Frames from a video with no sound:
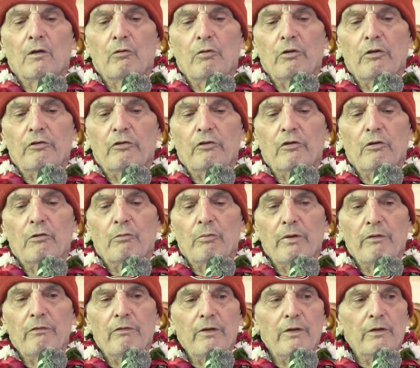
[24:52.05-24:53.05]
Krishna
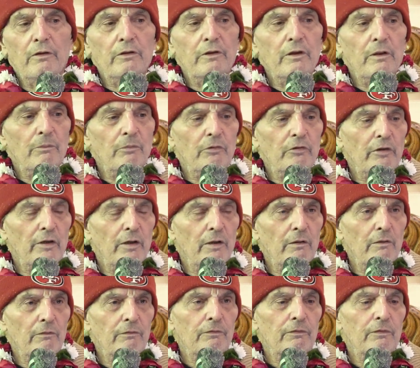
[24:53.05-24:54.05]
revealed
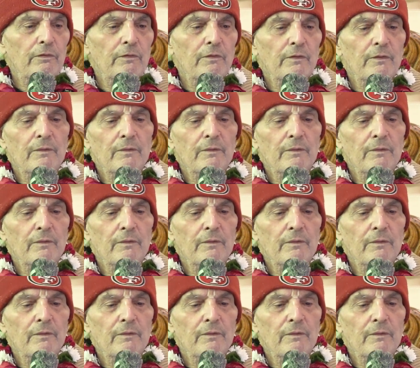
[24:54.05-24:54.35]
himself